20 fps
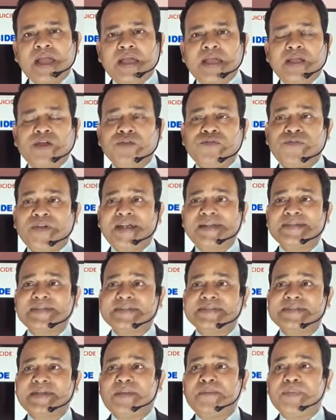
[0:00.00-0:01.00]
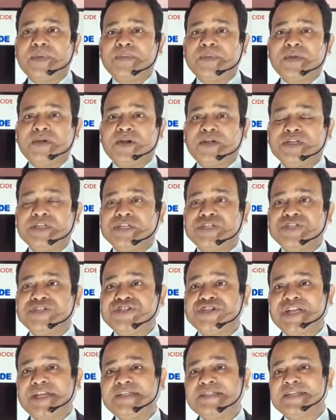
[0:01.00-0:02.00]
you'll find that some people got you know
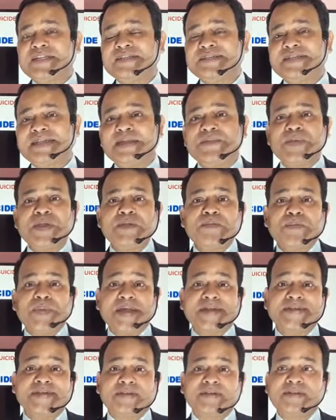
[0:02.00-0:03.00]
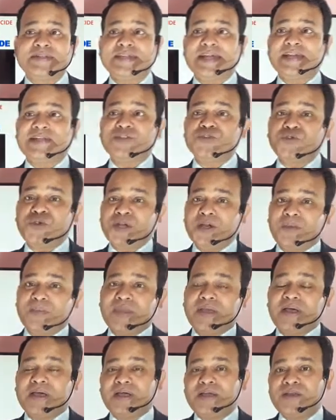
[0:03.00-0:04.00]
change the sleeping pattern that is one of
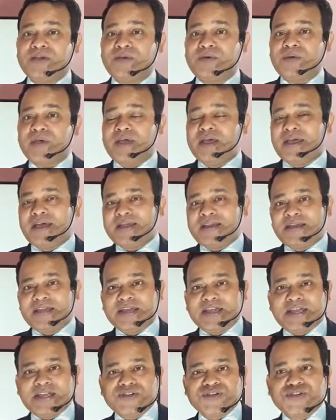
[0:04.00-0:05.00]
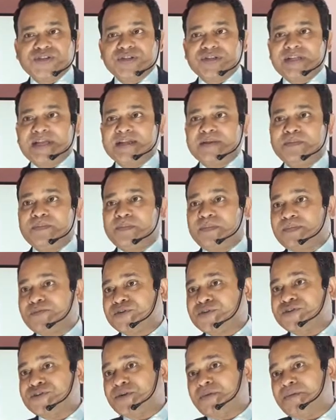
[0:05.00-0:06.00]
the you know indication that
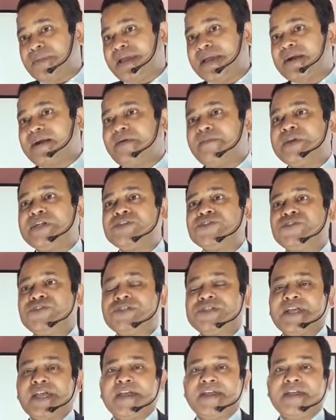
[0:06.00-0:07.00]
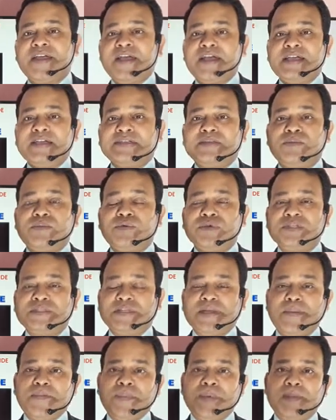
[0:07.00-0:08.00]
person may commit suicide some
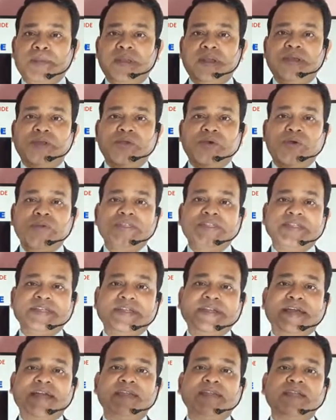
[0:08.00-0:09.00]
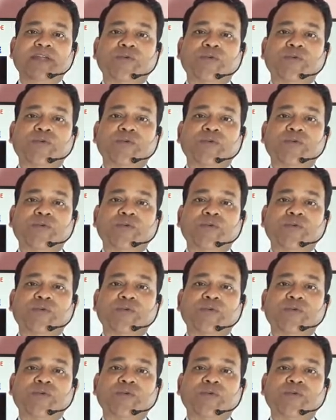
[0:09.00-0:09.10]
some people you know suddenly